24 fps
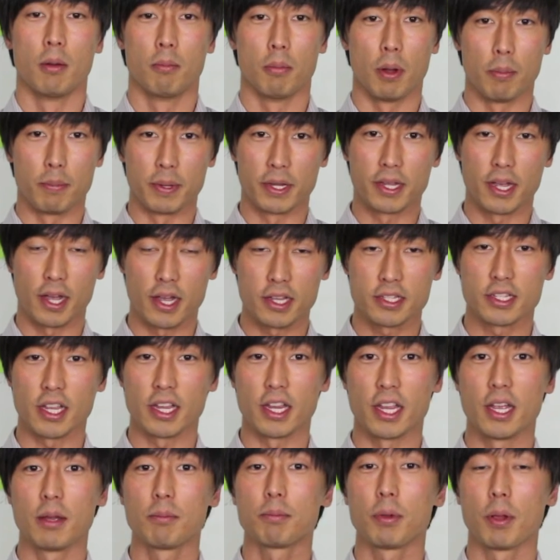But because
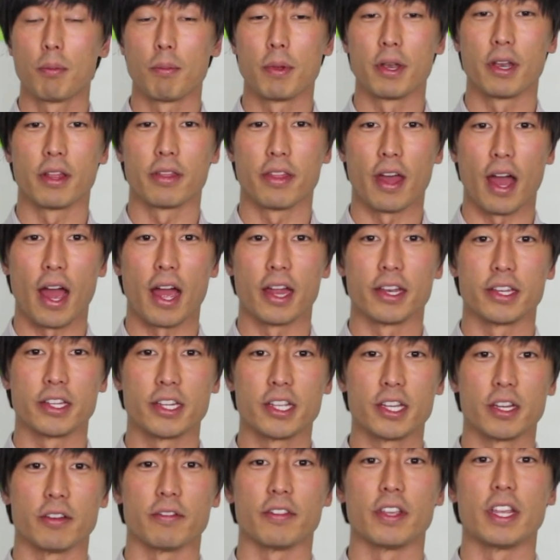they implemented the
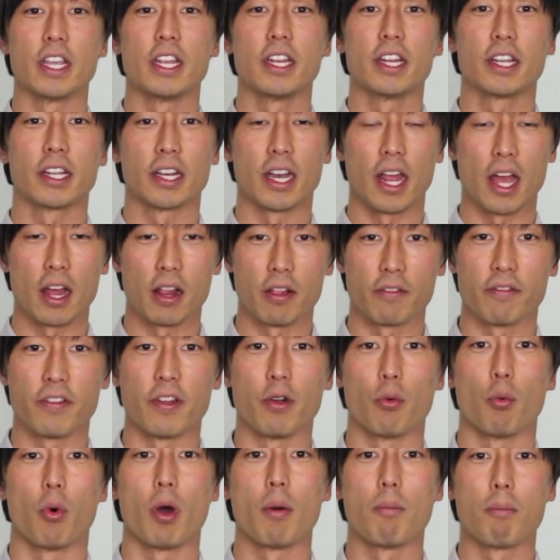idea of eating an
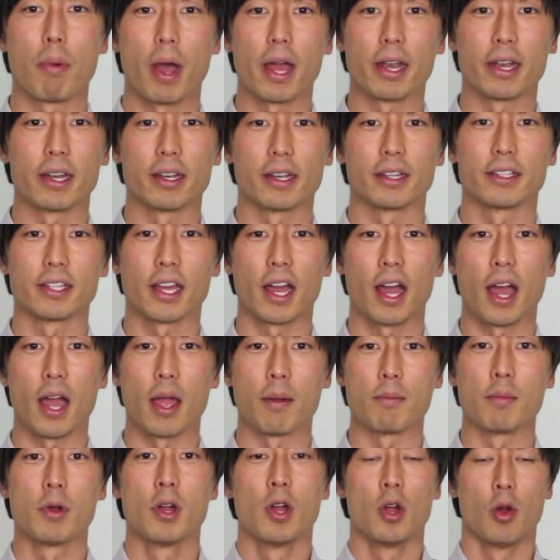elephant one bite at a
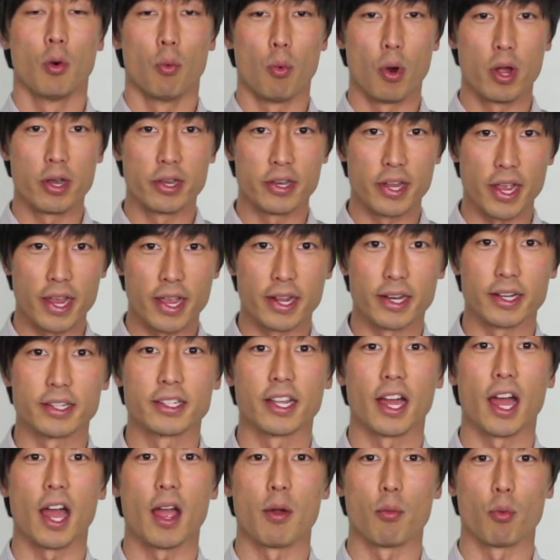time, one day at a
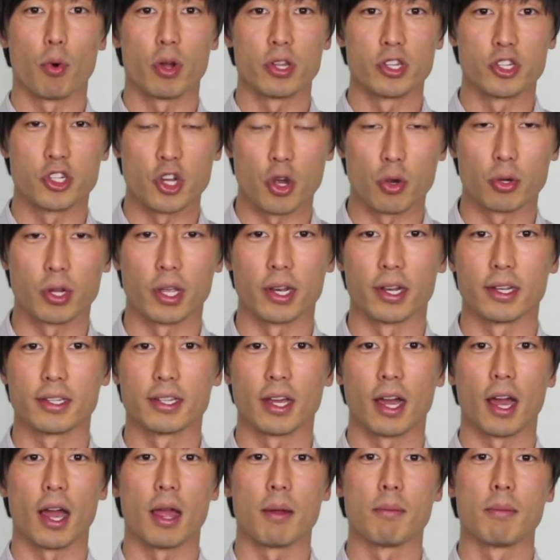time, one joke at a
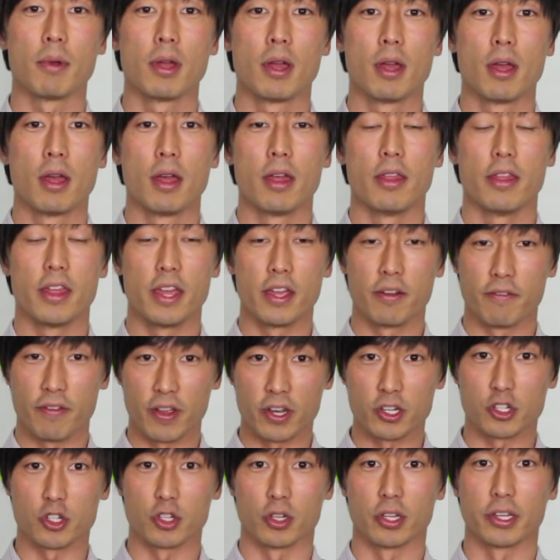time, they
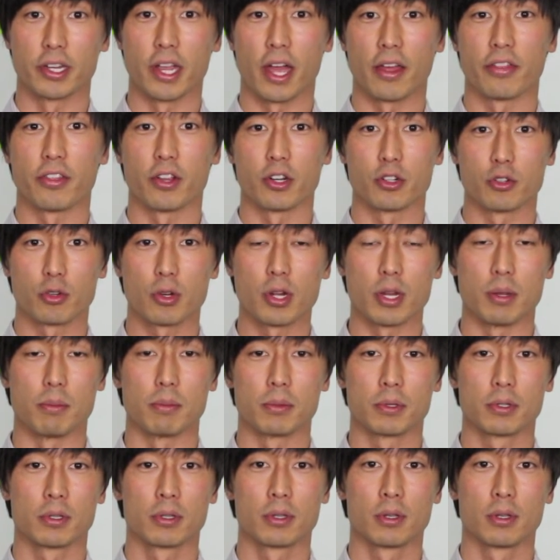eventually got their dreams.